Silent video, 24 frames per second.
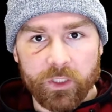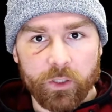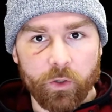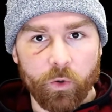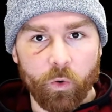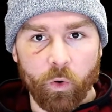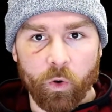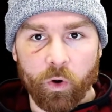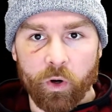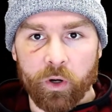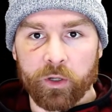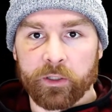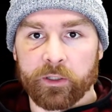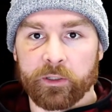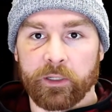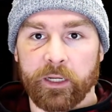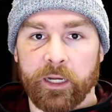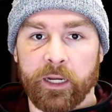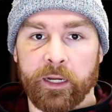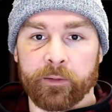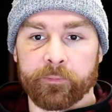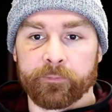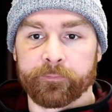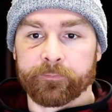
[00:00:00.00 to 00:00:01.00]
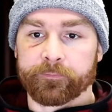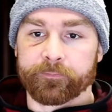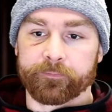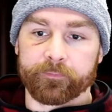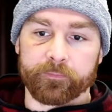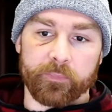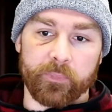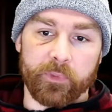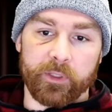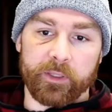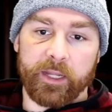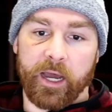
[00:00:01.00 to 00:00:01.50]
or
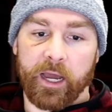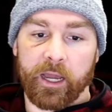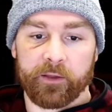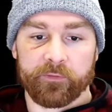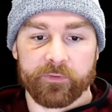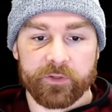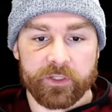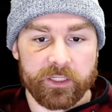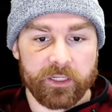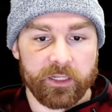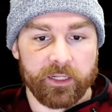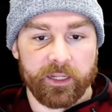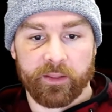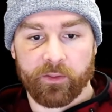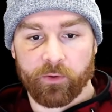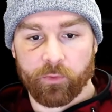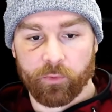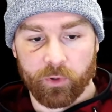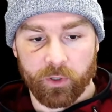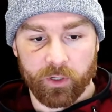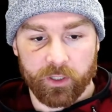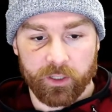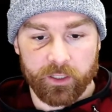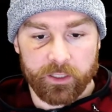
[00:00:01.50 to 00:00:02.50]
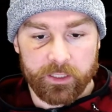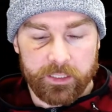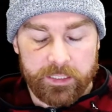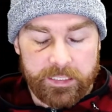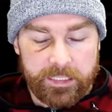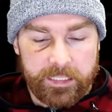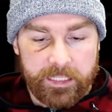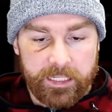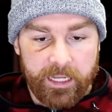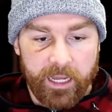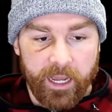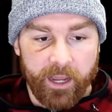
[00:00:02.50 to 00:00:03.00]
knives, leatherwork,
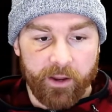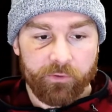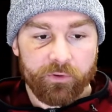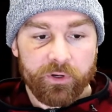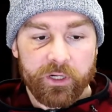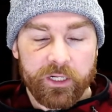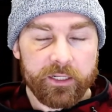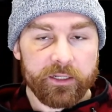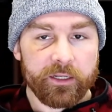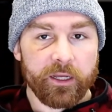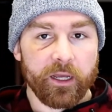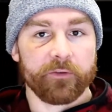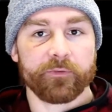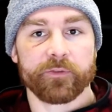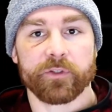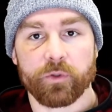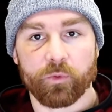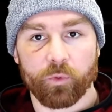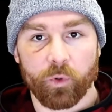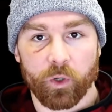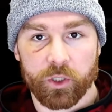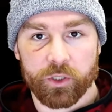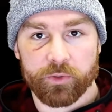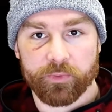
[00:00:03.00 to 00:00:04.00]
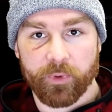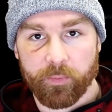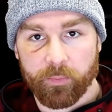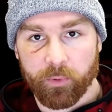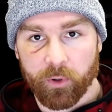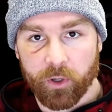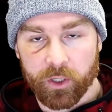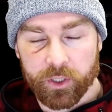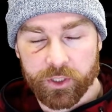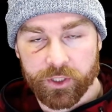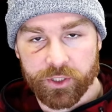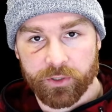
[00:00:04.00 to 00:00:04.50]
I really have to watch my
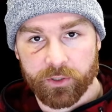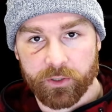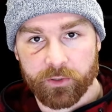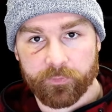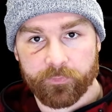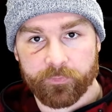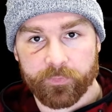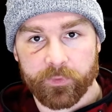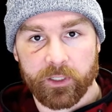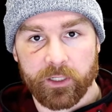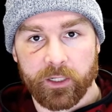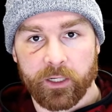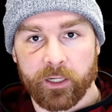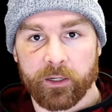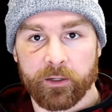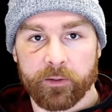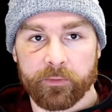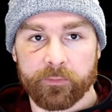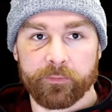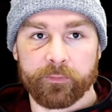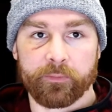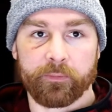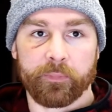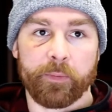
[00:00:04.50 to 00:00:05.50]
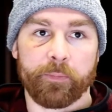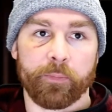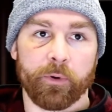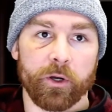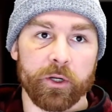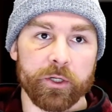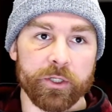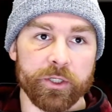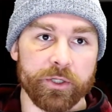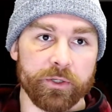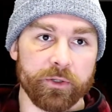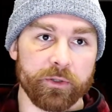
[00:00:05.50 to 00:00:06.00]
posture. My
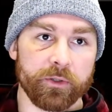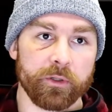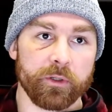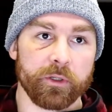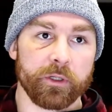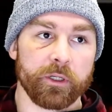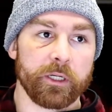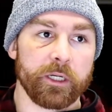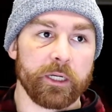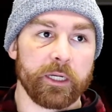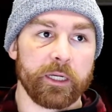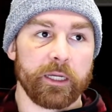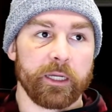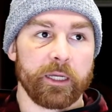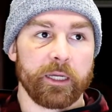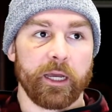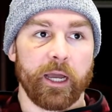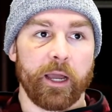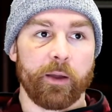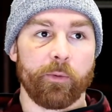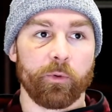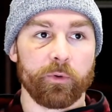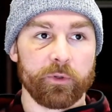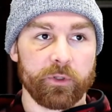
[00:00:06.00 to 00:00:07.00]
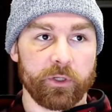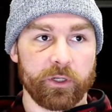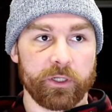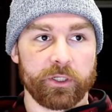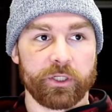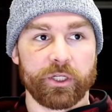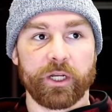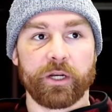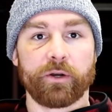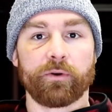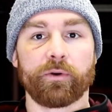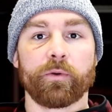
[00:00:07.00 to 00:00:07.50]
posture, I'm
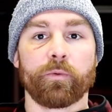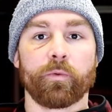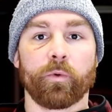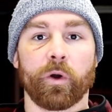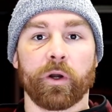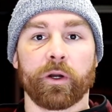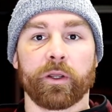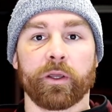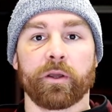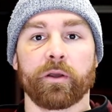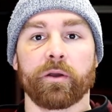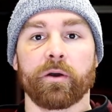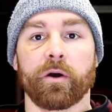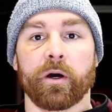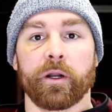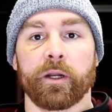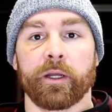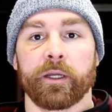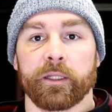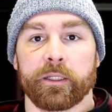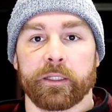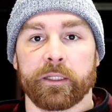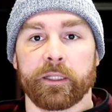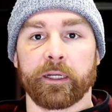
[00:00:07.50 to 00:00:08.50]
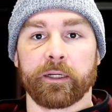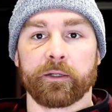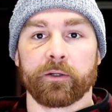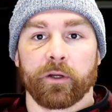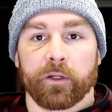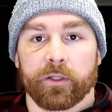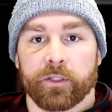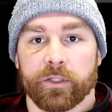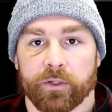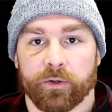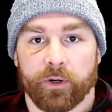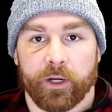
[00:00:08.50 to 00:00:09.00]
generally working on it, like
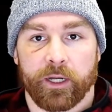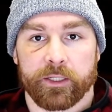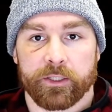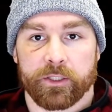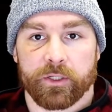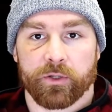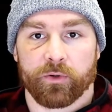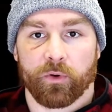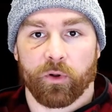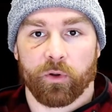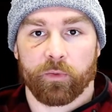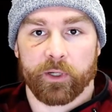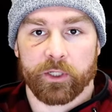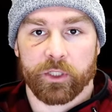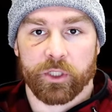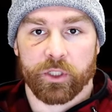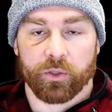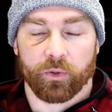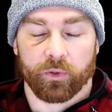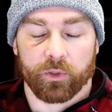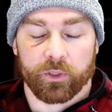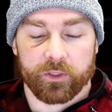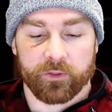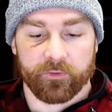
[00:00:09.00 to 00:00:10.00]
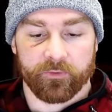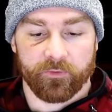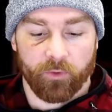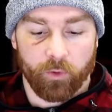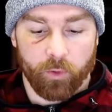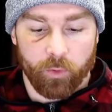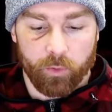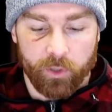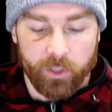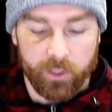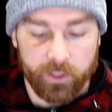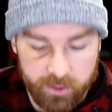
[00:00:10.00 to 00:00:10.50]
not trying to roll my shoulders
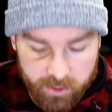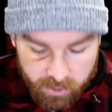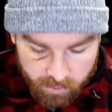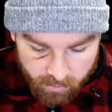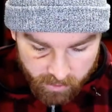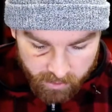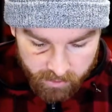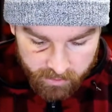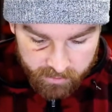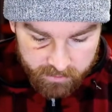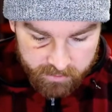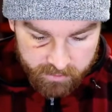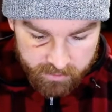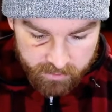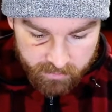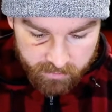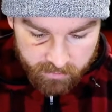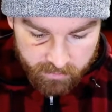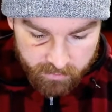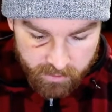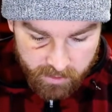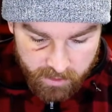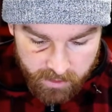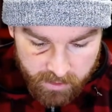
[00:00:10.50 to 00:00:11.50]
forward and trying to